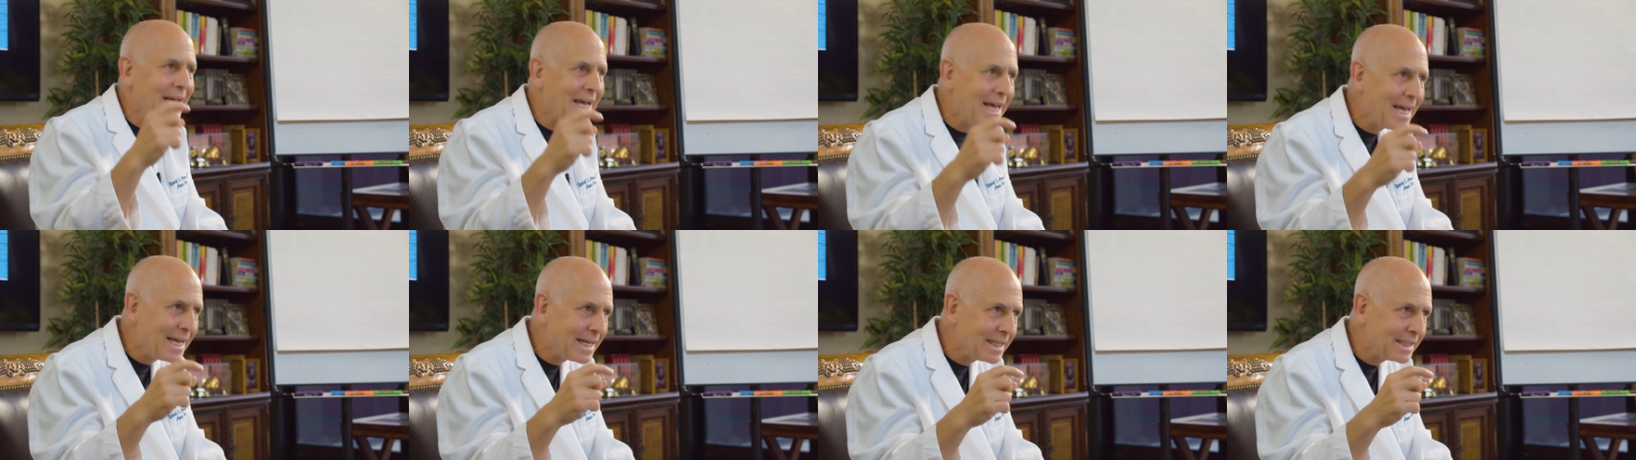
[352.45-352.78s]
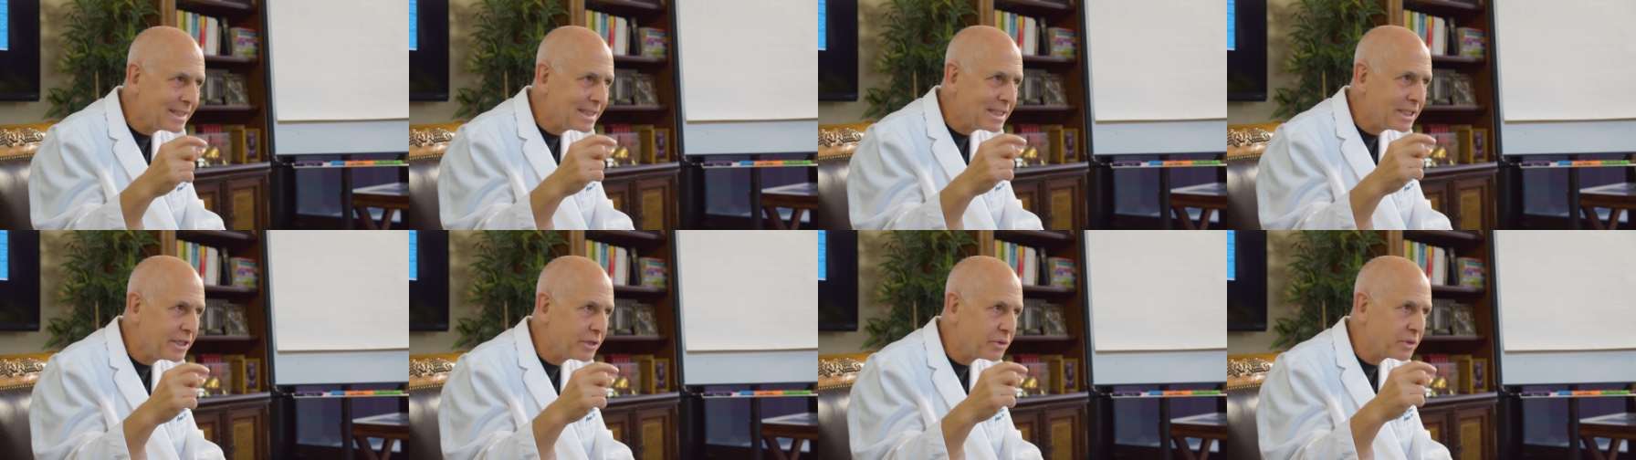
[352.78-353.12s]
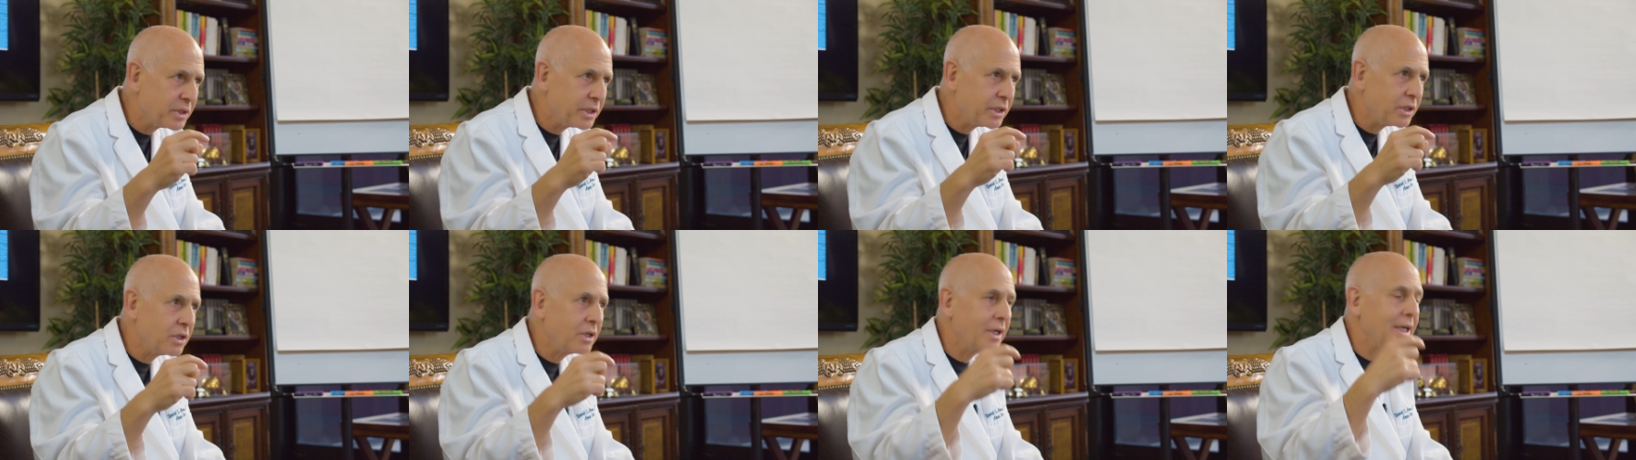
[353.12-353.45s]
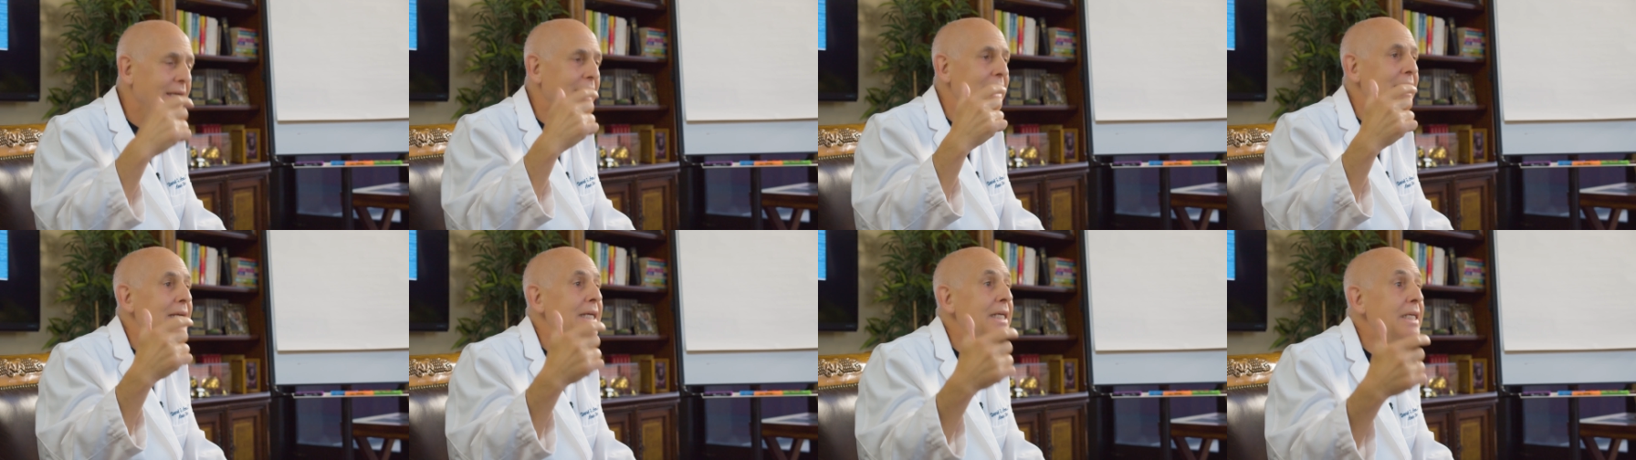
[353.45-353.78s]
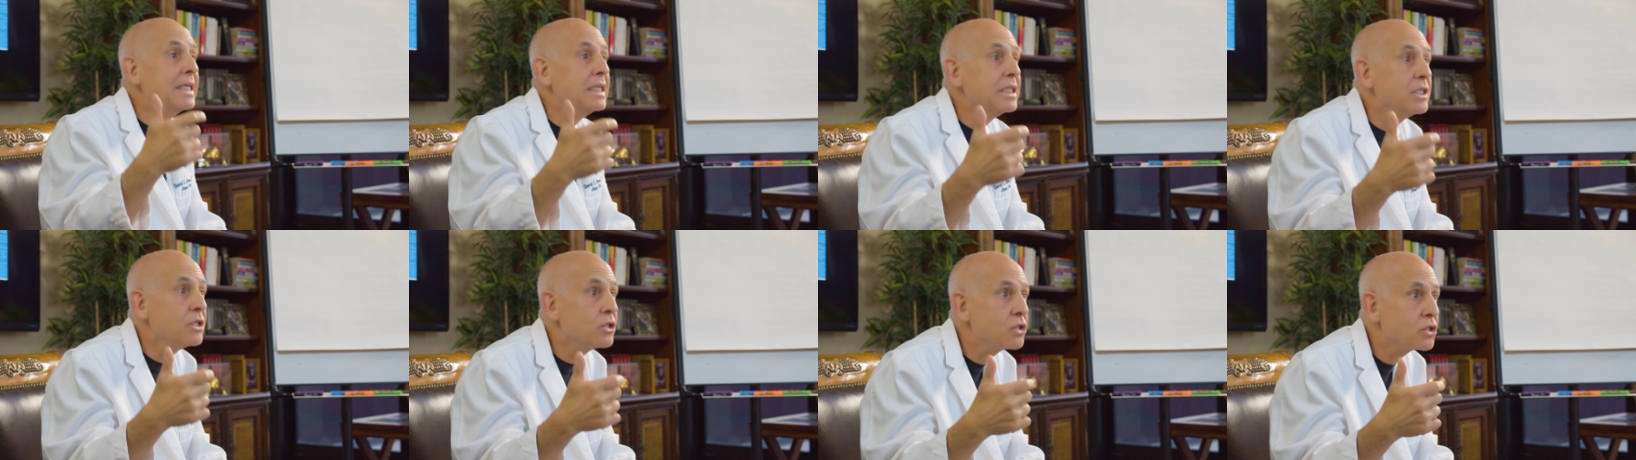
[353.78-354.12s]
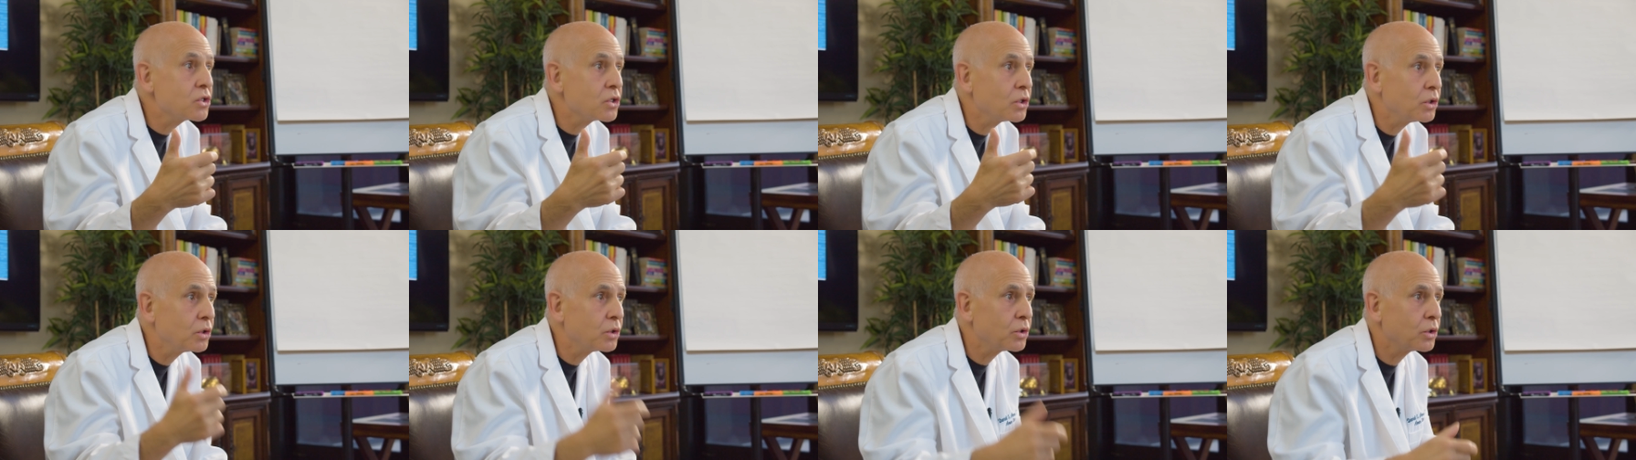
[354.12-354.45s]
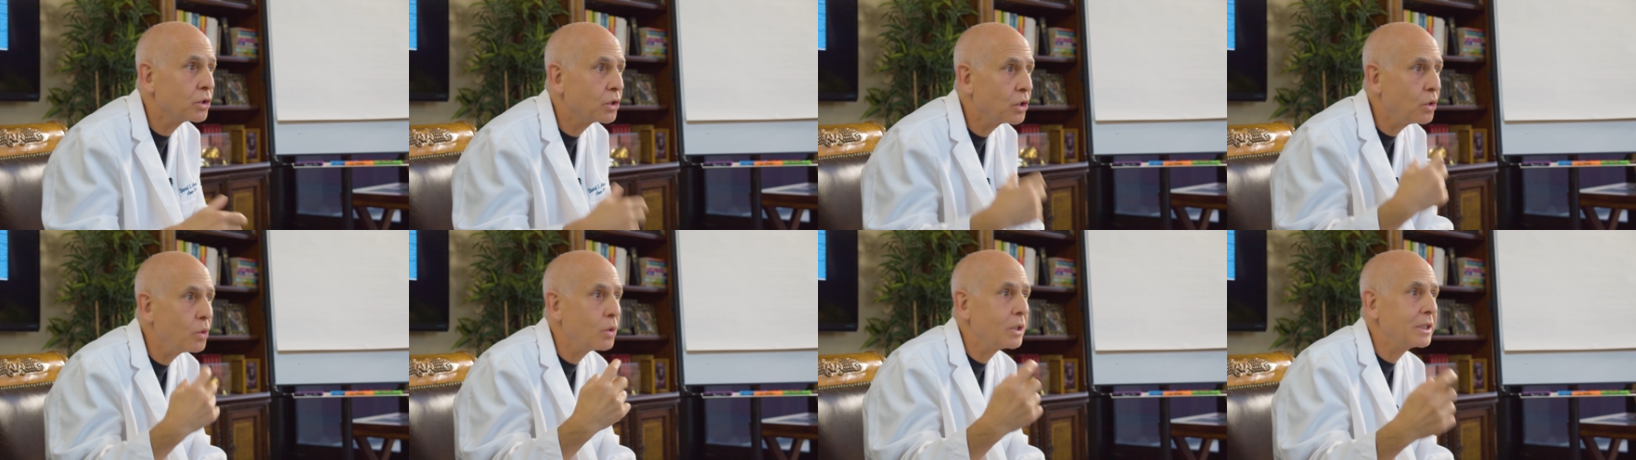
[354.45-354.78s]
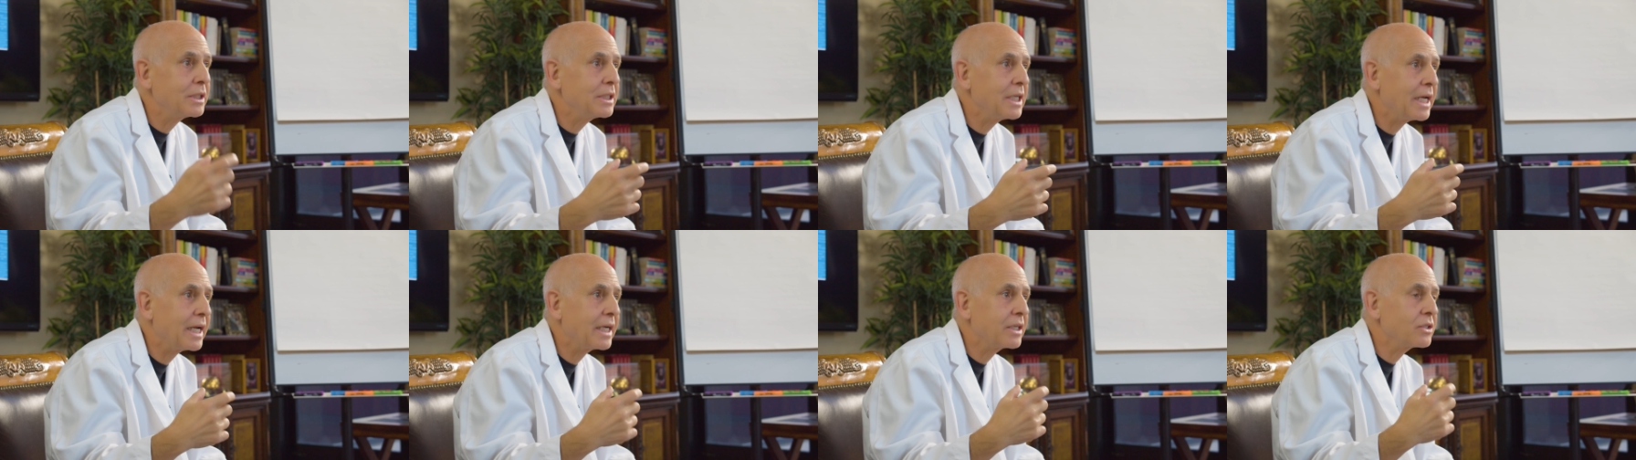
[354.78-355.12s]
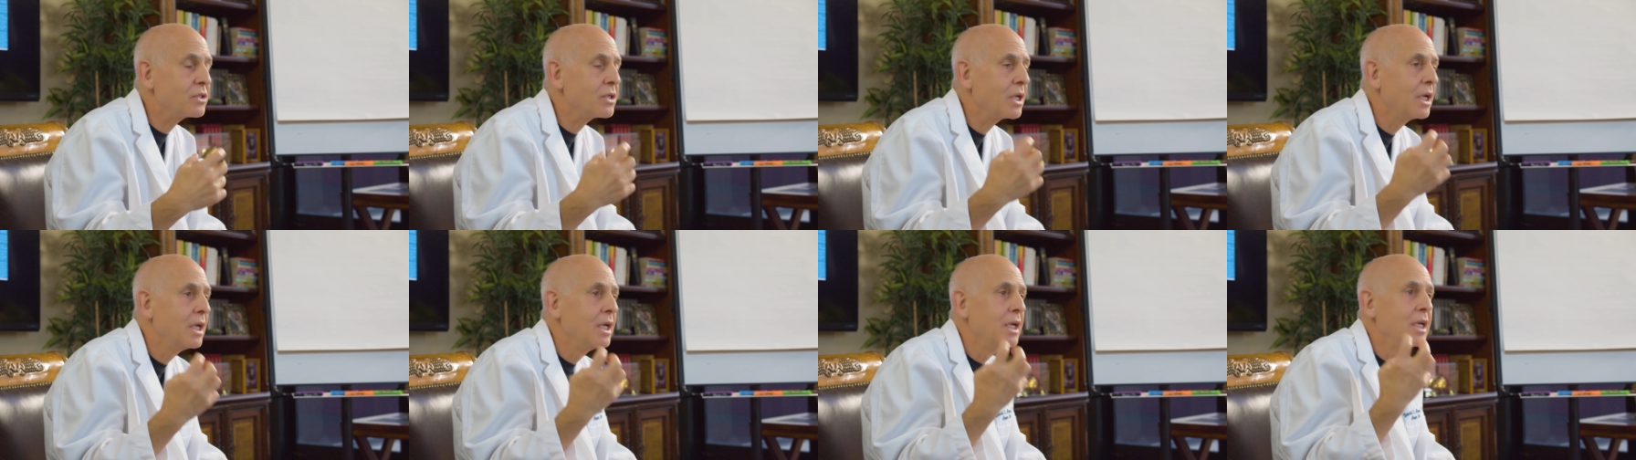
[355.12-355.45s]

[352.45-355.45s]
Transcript: anterior insular cortex